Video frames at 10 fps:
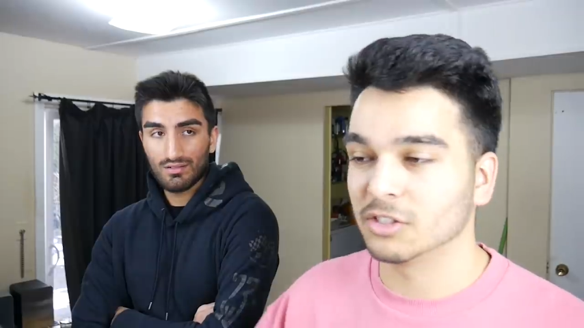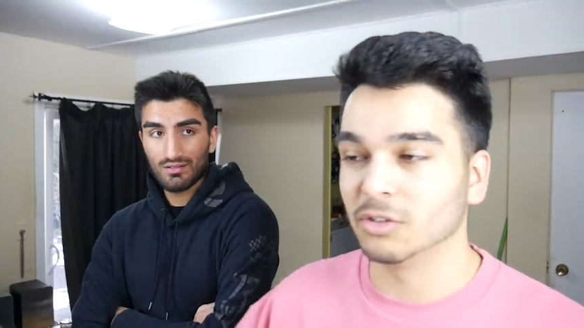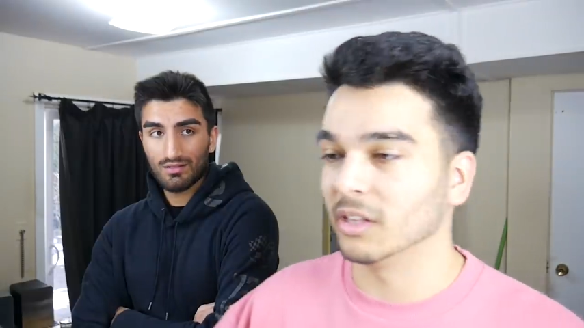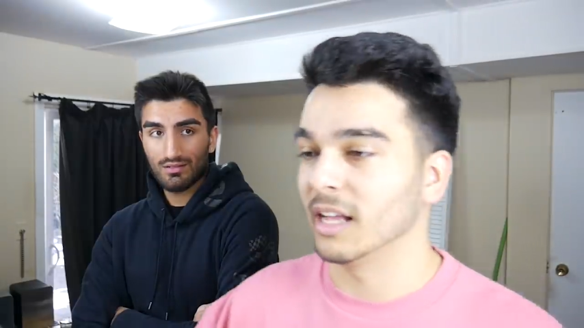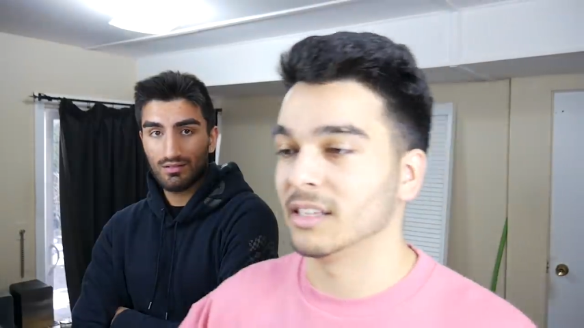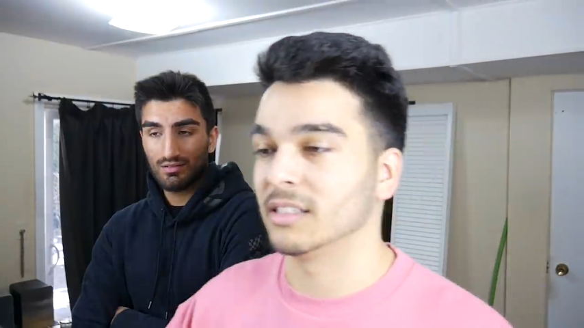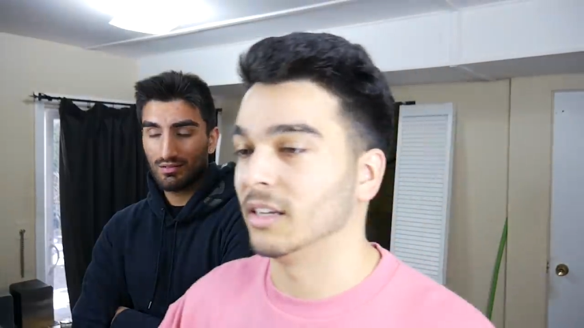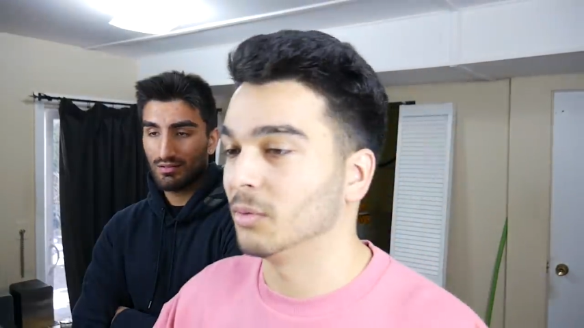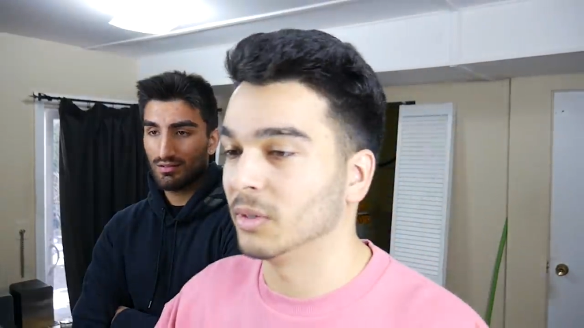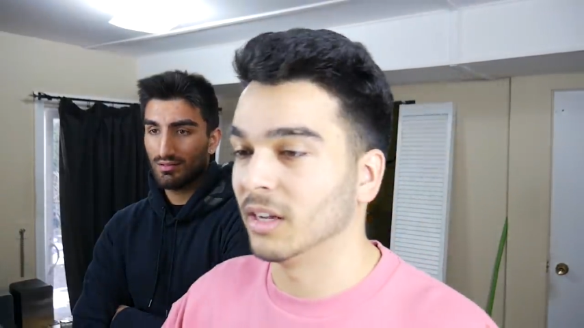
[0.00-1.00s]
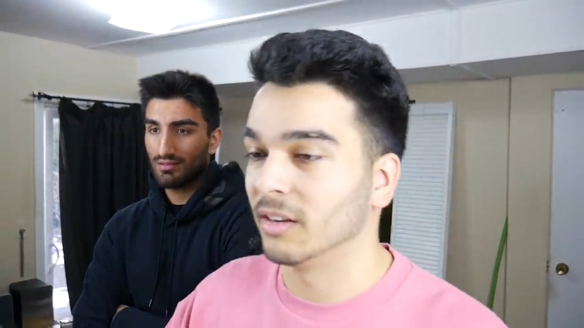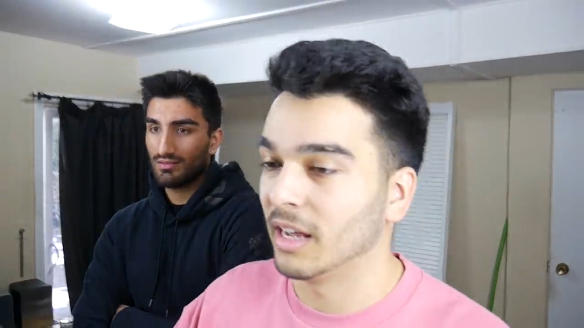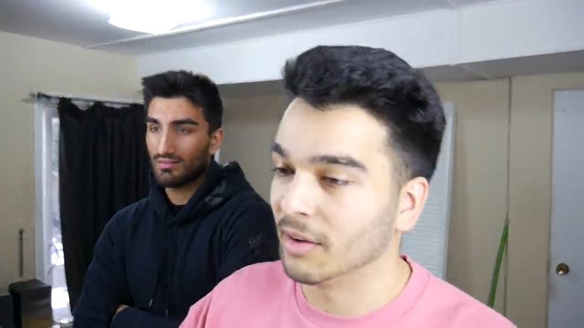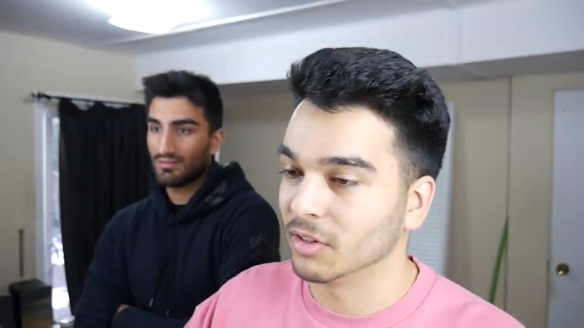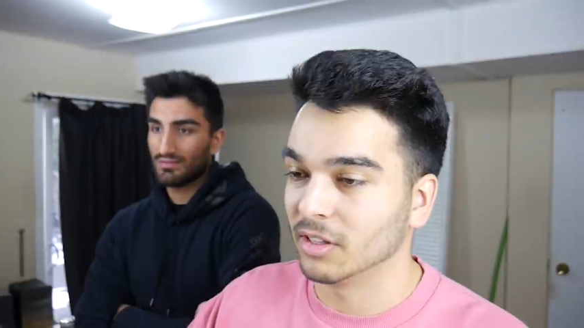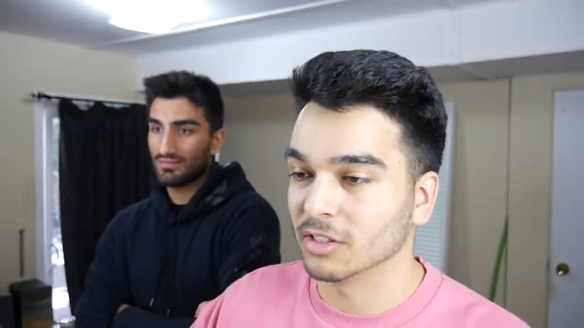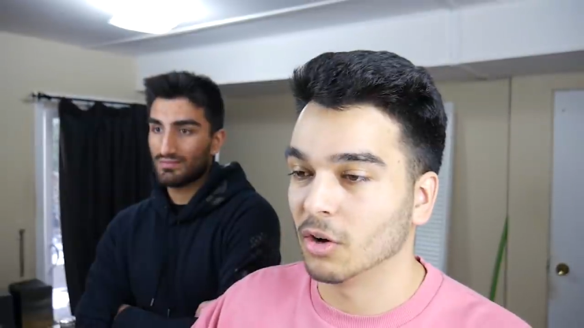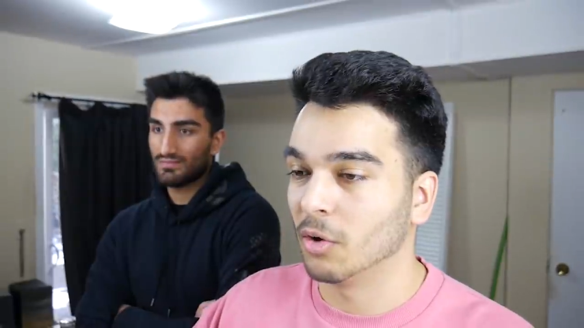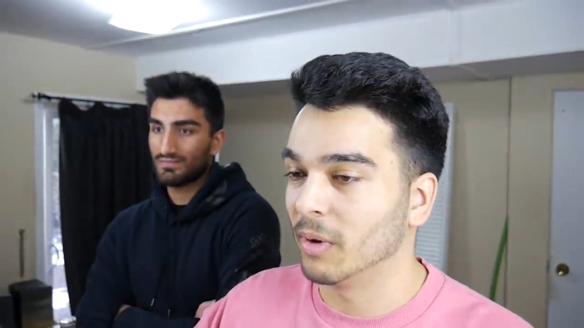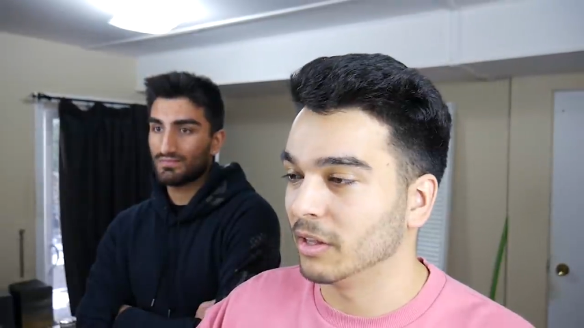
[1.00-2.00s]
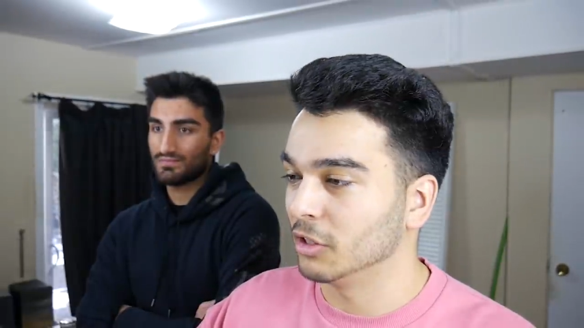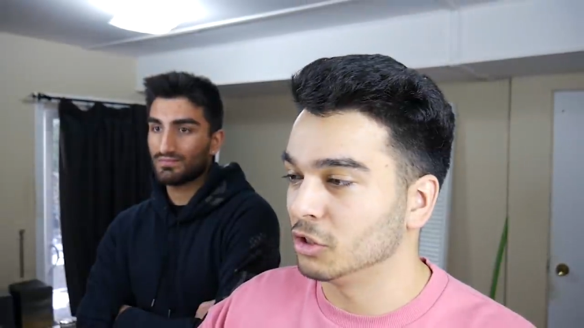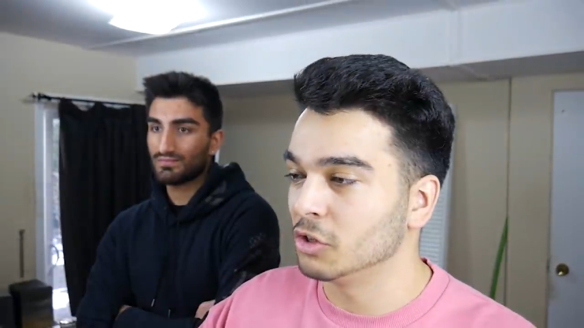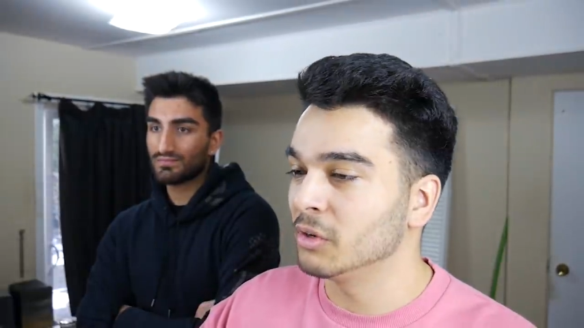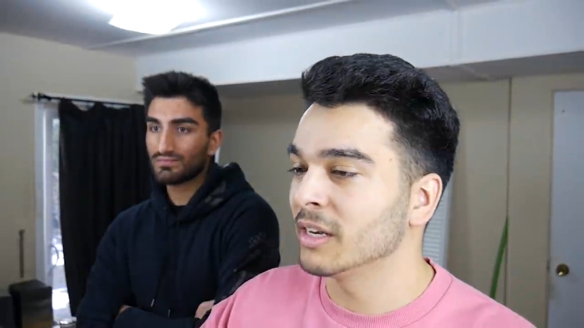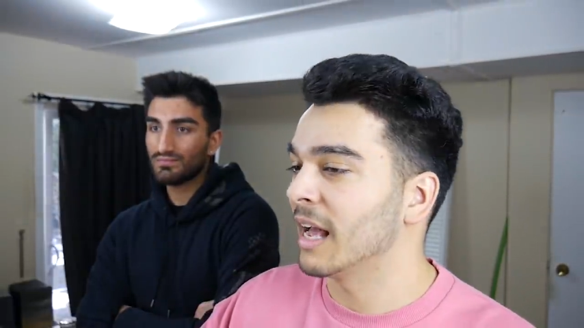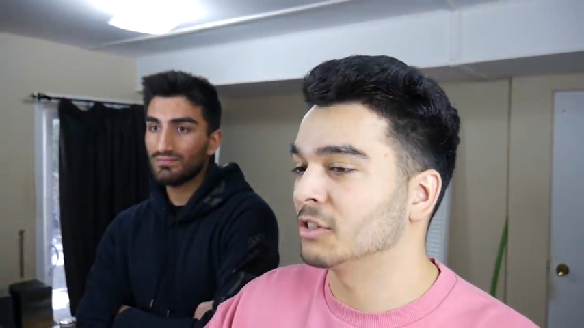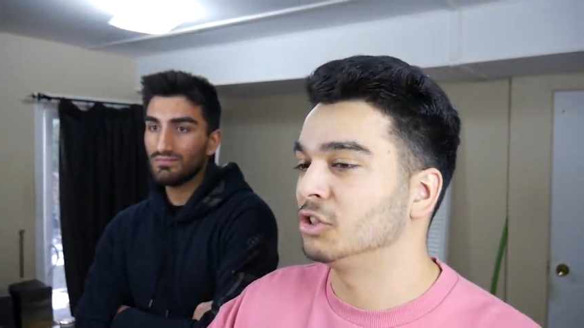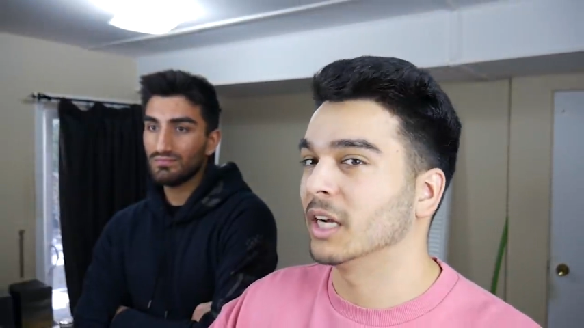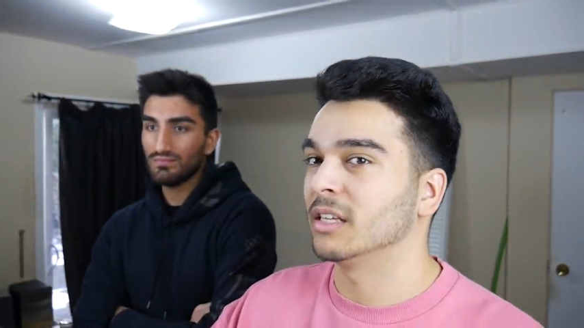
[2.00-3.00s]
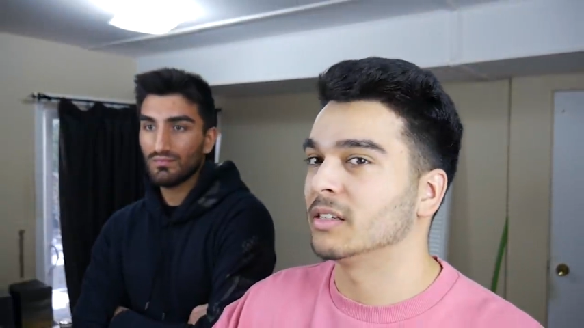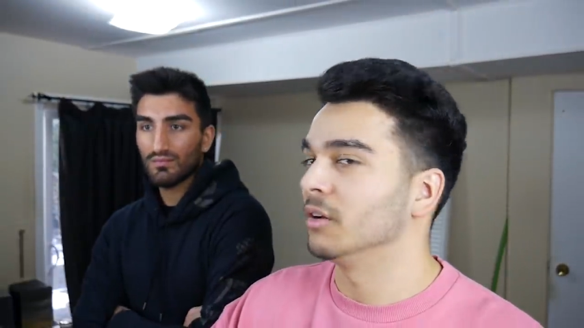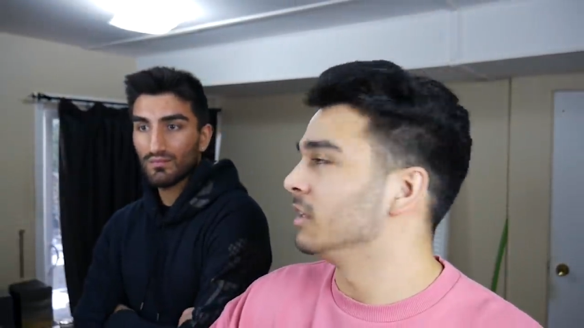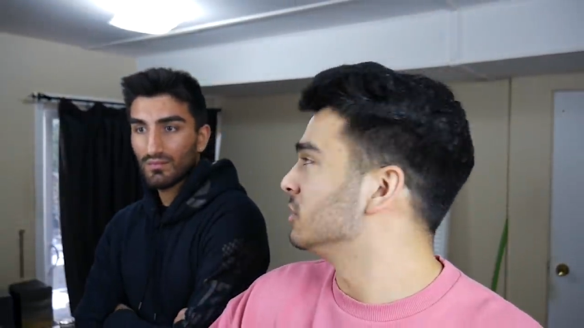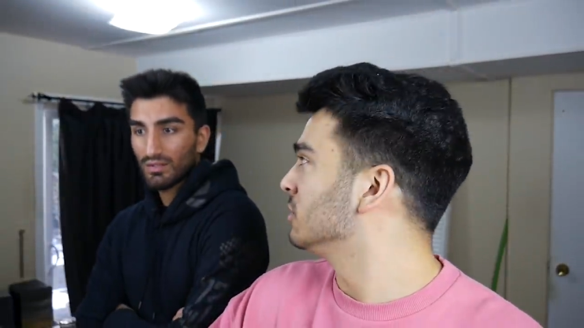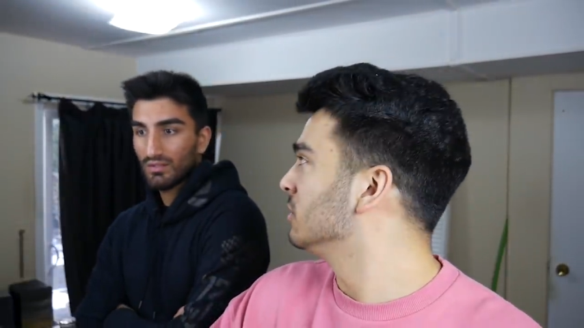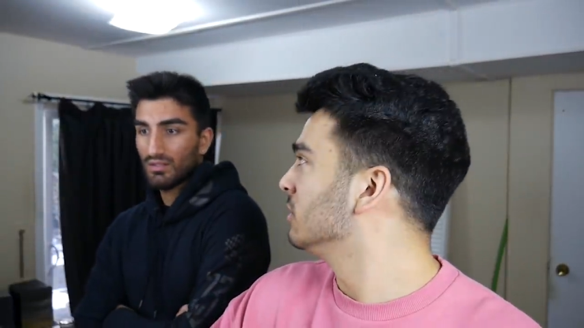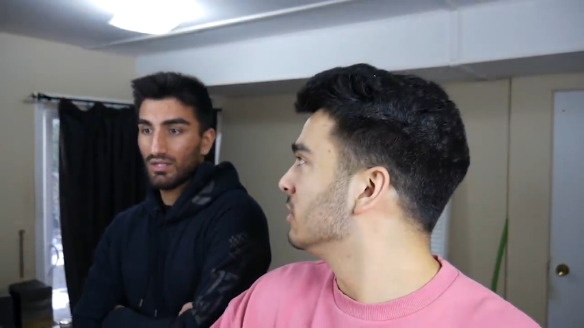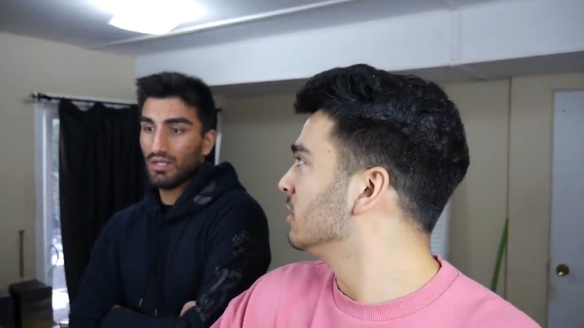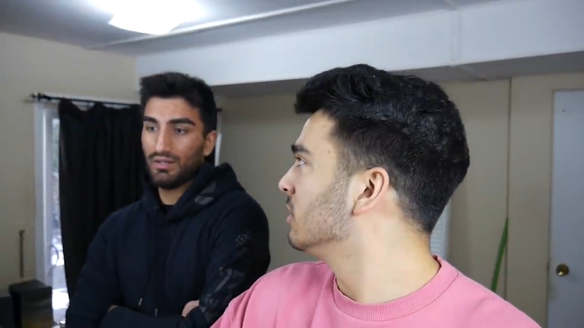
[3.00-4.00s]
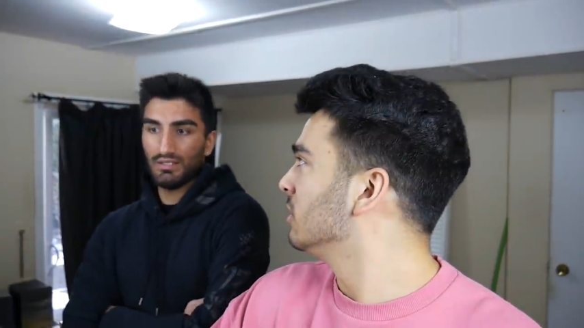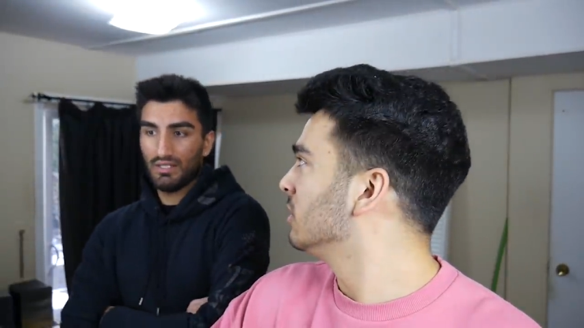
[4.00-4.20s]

Speaker 1: just do the last site. We're done after this. Oh my. You, you didn't actually check this out, did you? I already